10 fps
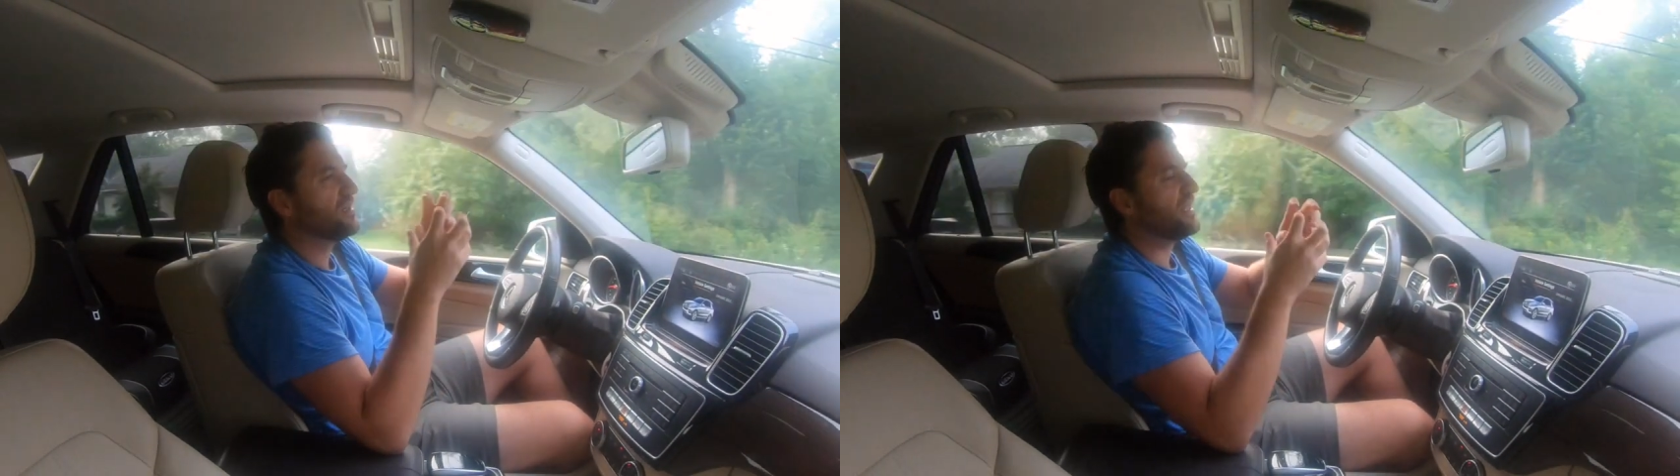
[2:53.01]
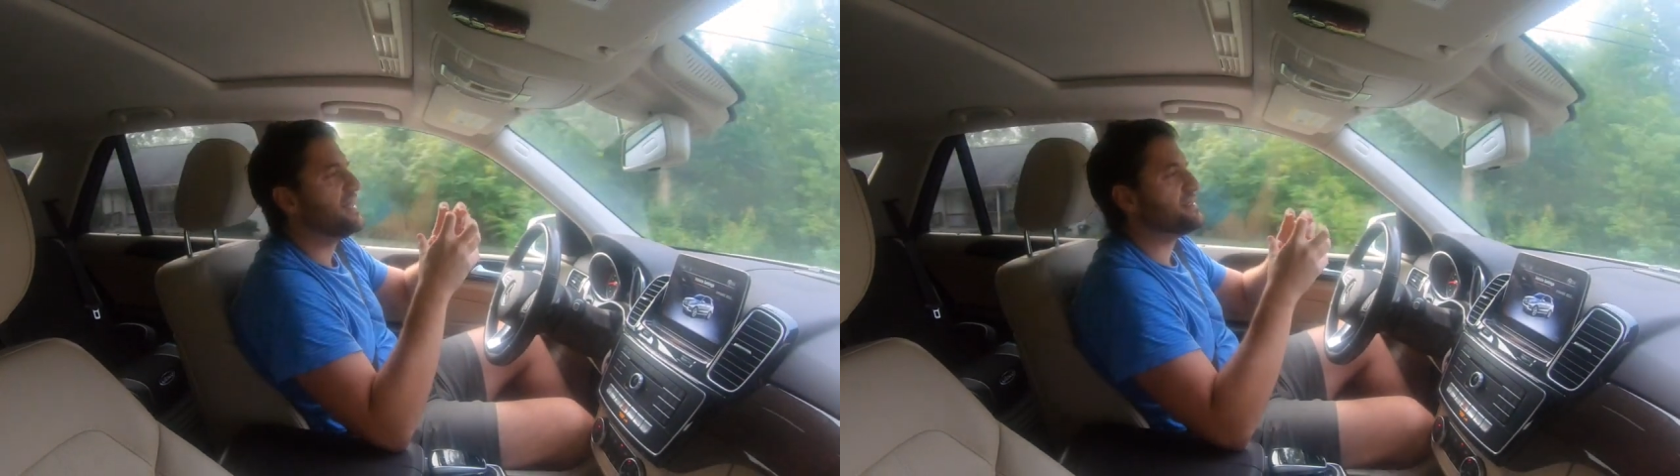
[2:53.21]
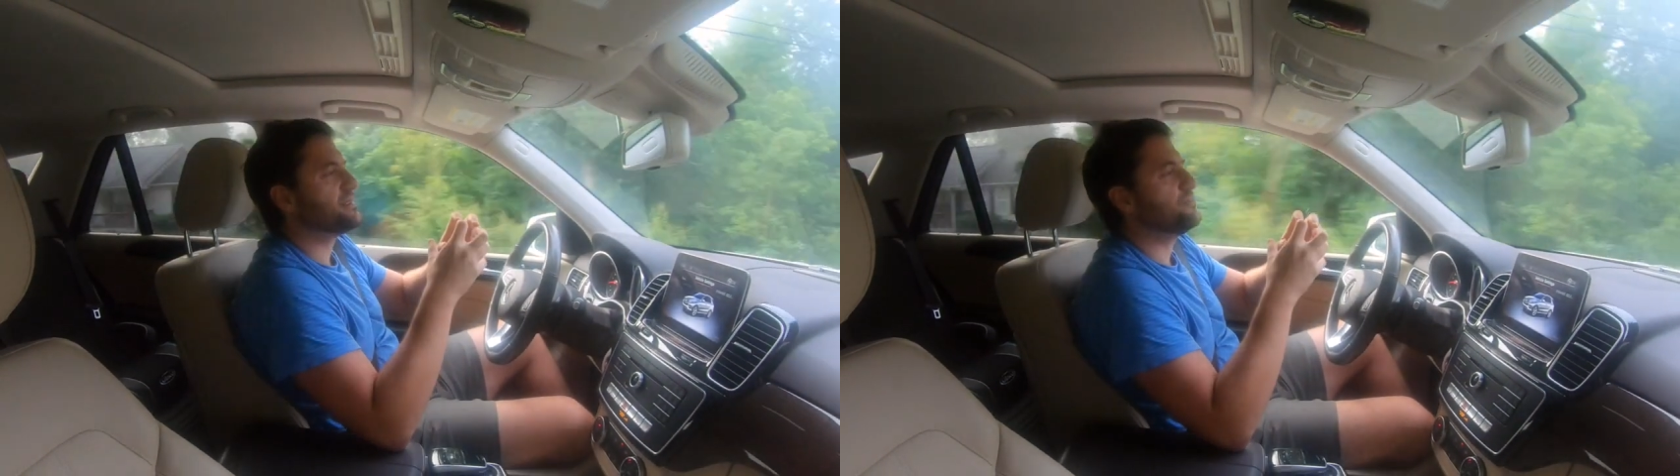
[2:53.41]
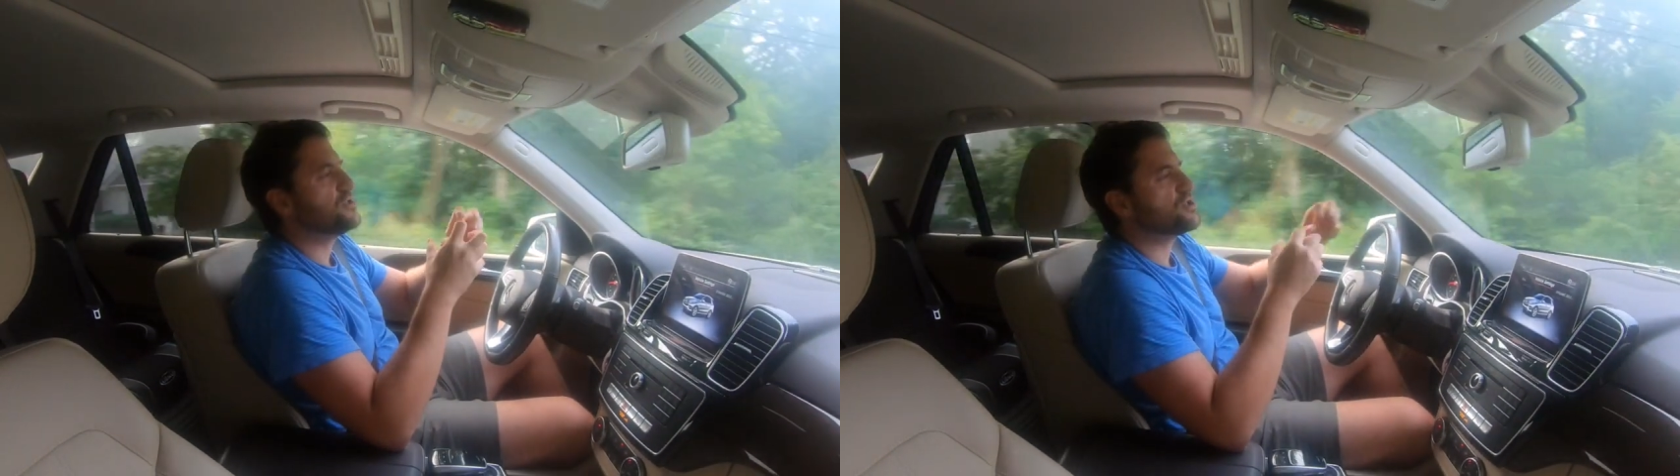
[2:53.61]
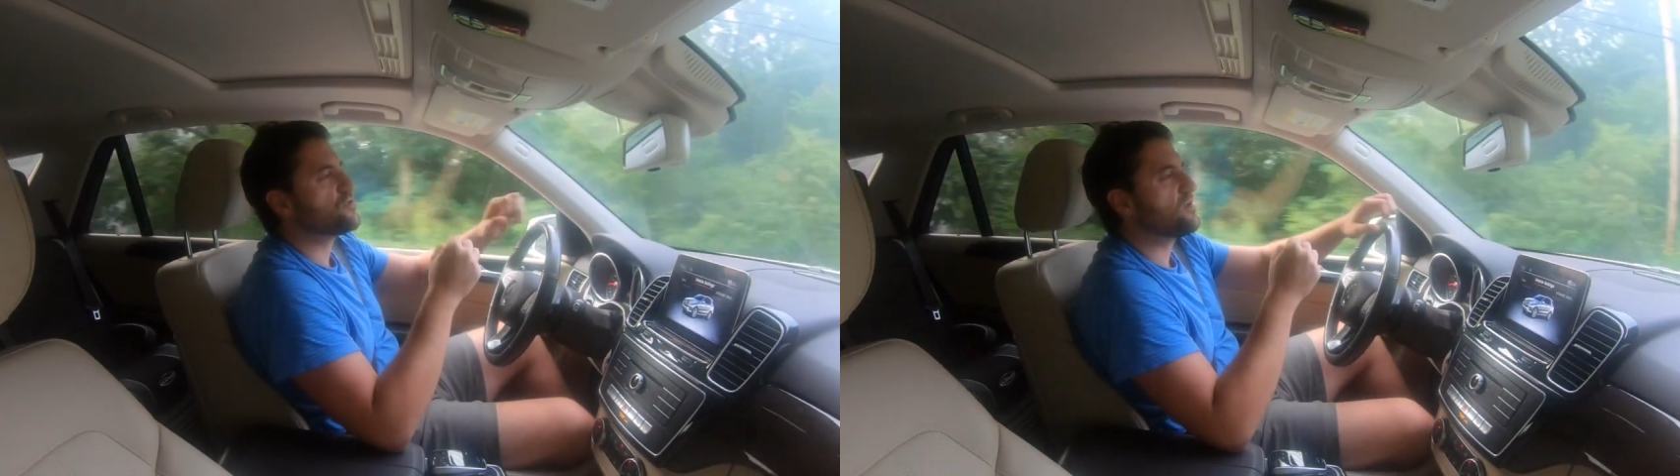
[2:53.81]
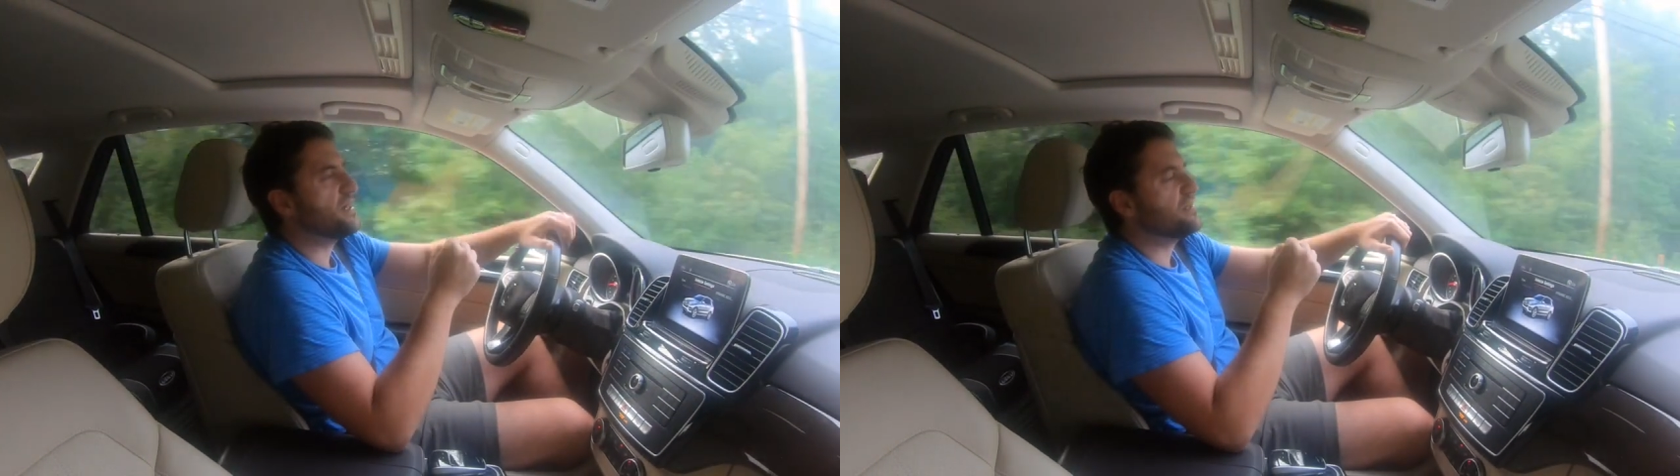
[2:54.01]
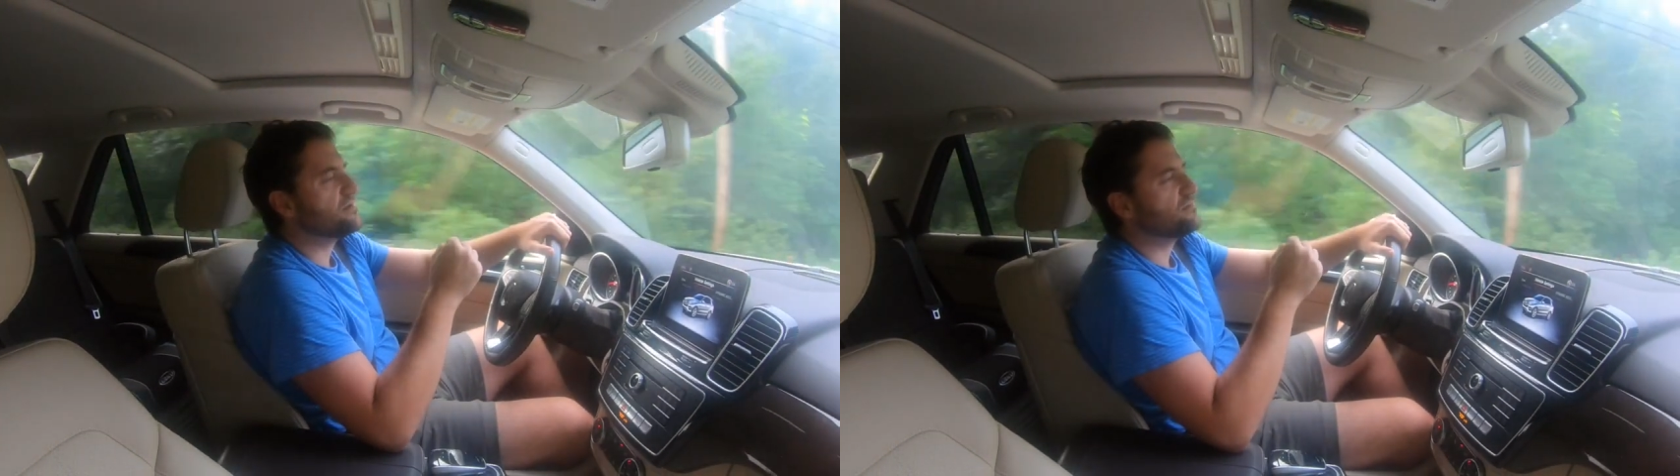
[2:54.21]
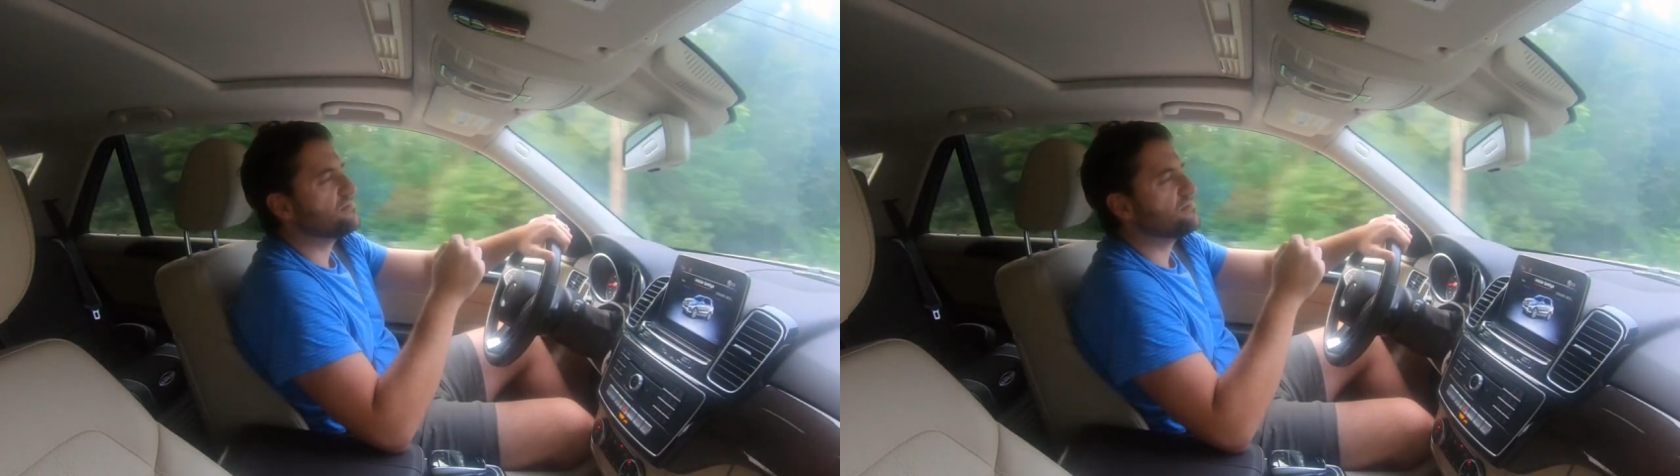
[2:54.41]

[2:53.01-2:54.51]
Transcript: lines up just right.